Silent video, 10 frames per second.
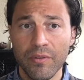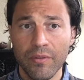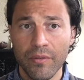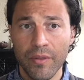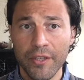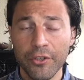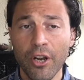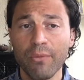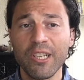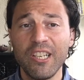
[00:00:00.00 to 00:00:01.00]
that you're not
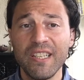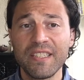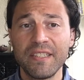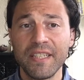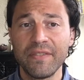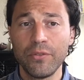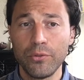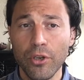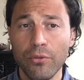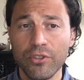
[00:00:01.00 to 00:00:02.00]
really listening if you
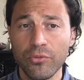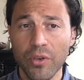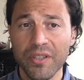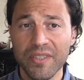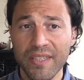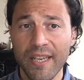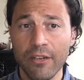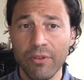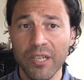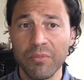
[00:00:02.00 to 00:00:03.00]
know what you want to say
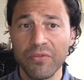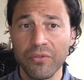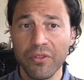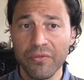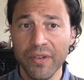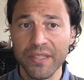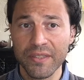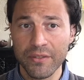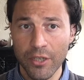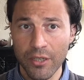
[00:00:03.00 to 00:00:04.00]
already before the phrase is
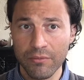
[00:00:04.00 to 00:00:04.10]
done.